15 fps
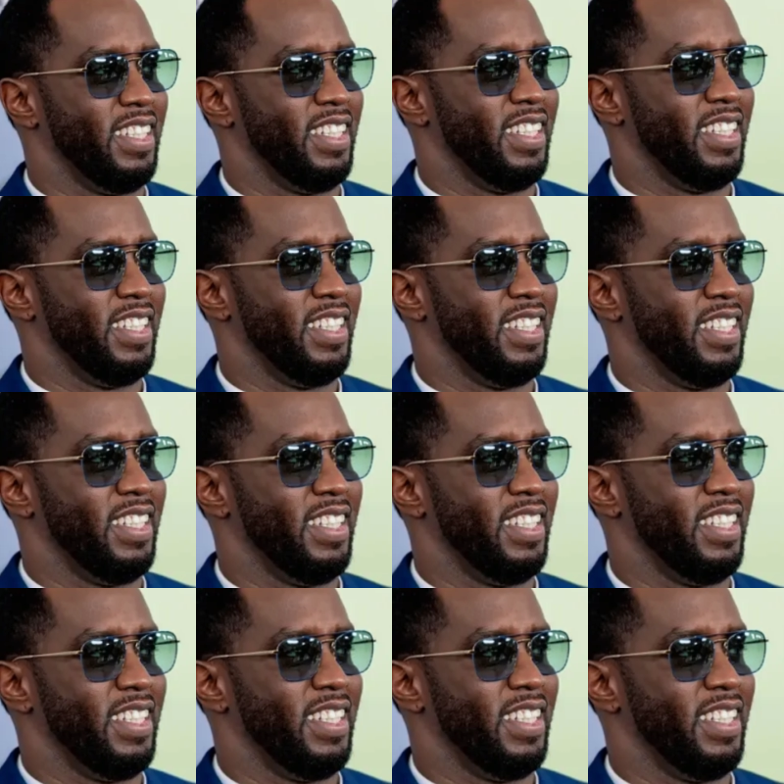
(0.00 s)

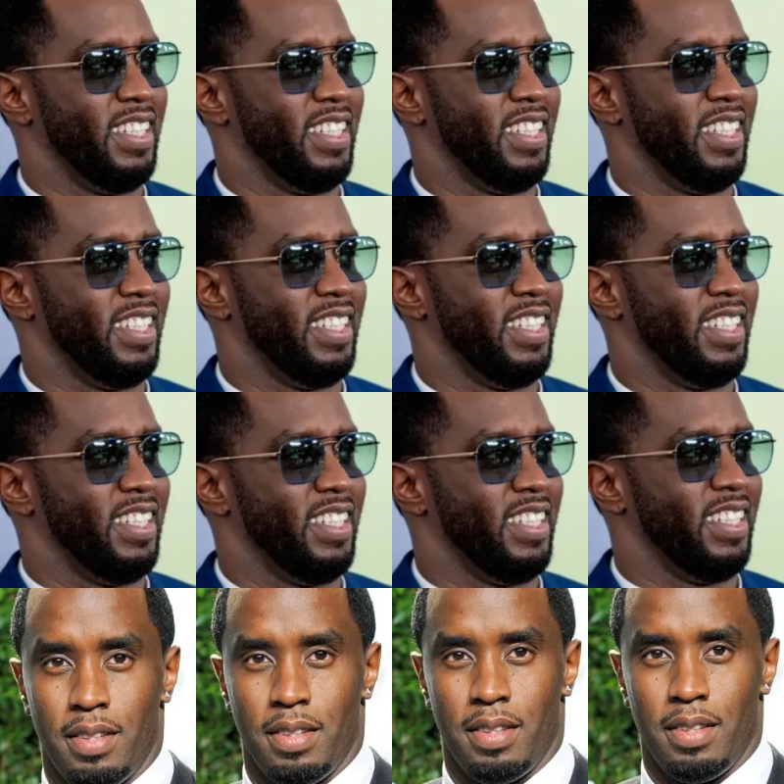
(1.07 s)

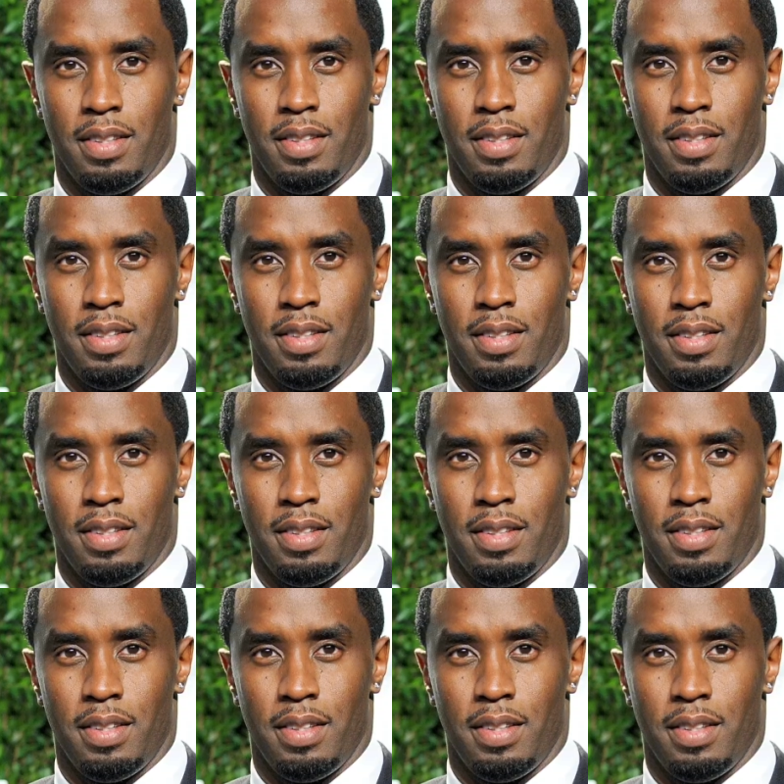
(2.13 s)

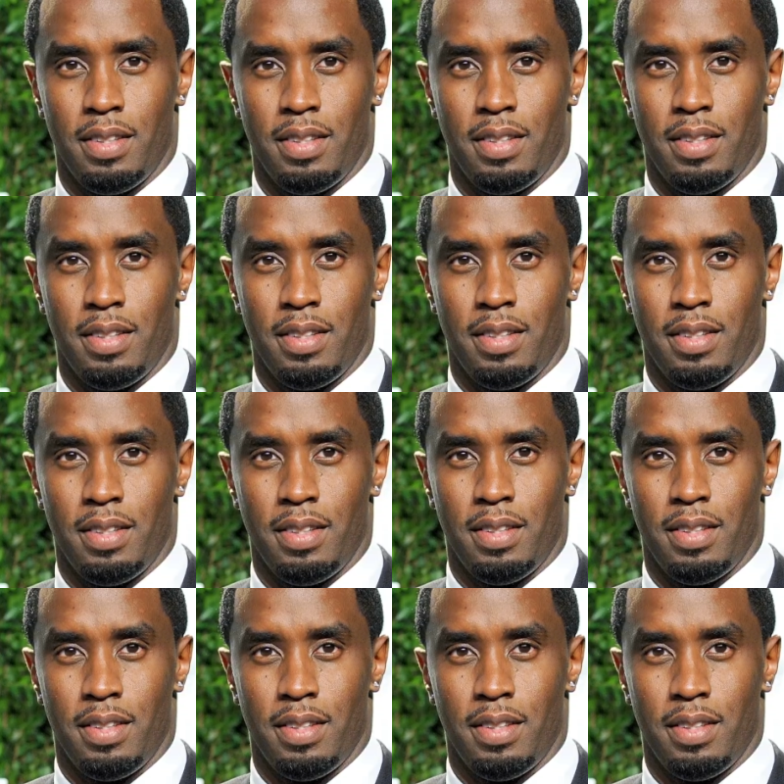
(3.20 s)
(silent)